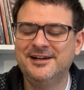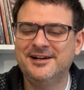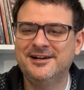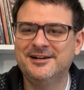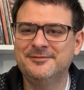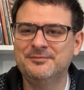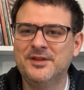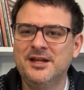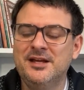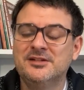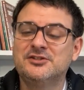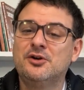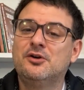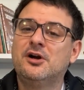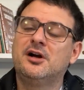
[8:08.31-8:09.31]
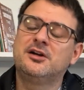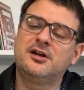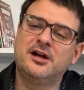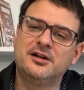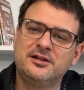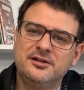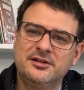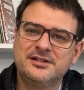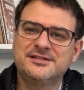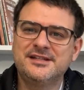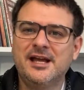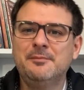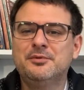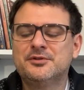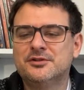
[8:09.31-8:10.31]
So a good
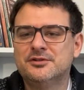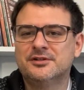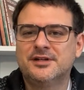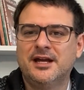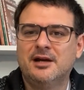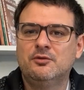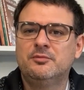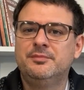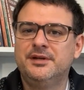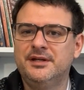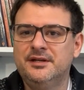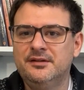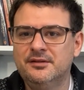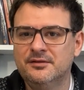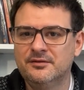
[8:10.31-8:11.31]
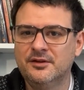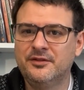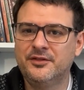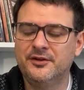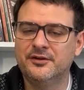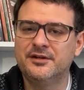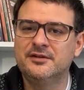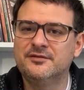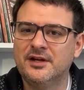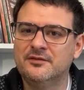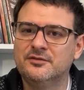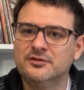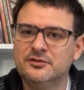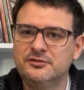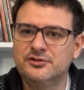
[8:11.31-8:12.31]
example to look at would be the theory of
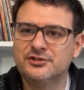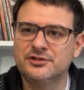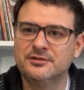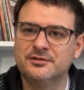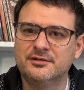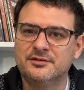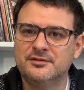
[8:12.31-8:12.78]
evolution.